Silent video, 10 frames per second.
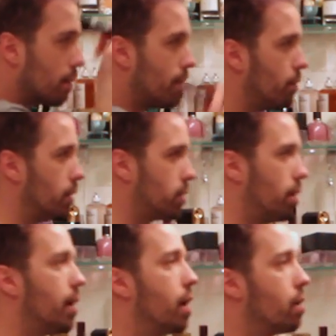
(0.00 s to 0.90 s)
wearing foundation
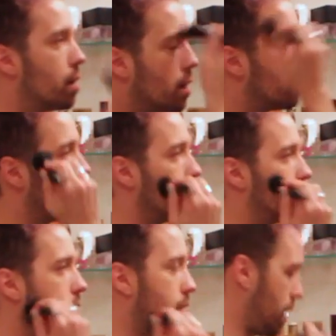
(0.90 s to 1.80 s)
right now,
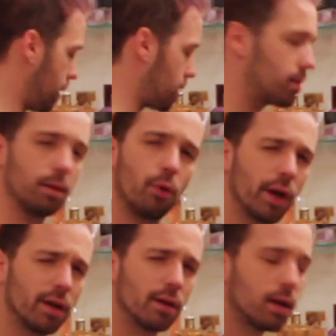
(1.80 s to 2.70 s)
which is, I guess, the
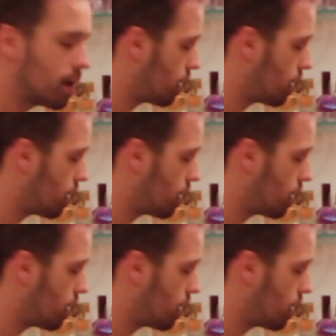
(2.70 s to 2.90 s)
point.